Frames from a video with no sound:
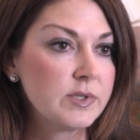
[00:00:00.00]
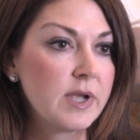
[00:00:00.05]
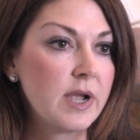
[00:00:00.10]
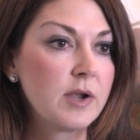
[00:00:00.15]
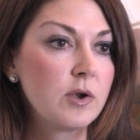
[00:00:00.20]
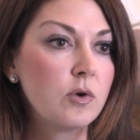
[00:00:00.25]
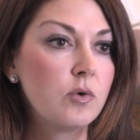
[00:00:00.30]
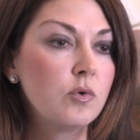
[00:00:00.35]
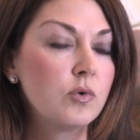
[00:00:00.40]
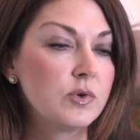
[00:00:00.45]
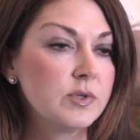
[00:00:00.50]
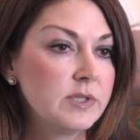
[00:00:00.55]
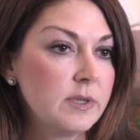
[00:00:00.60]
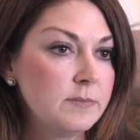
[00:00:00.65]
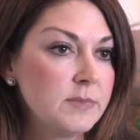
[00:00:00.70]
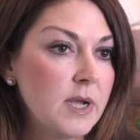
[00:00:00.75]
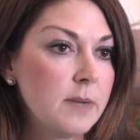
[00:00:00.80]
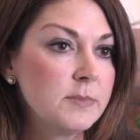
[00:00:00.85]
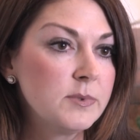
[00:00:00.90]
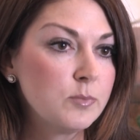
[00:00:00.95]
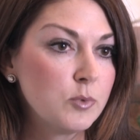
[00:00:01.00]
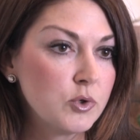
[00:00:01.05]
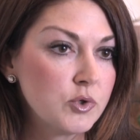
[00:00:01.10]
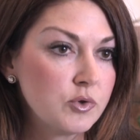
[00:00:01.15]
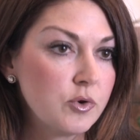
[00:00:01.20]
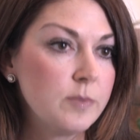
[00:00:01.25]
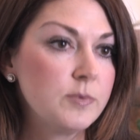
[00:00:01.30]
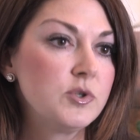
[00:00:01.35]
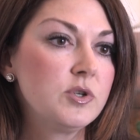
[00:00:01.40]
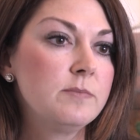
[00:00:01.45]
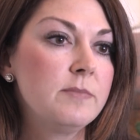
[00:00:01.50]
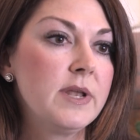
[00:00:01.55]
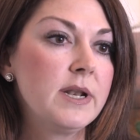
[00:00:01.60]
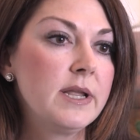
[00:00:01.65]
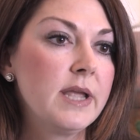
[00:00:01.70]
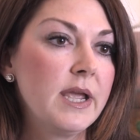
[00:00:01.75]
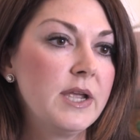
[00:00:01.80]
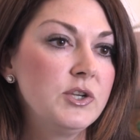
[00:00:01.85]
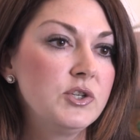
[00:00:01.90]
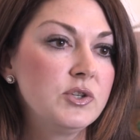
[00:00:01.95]
cycle or sometimes prescription
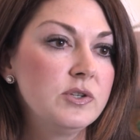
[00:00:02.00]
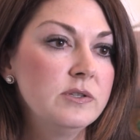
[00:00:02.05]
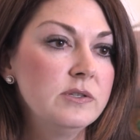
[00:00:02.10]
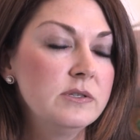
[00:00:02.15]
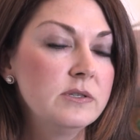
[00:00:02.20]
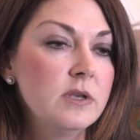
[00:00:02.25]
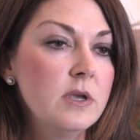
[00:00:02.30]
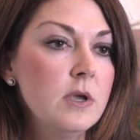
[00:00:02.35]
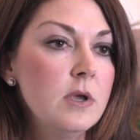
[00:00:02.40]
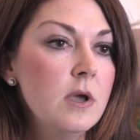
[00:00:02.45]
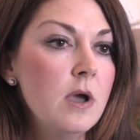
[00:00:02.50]
medications.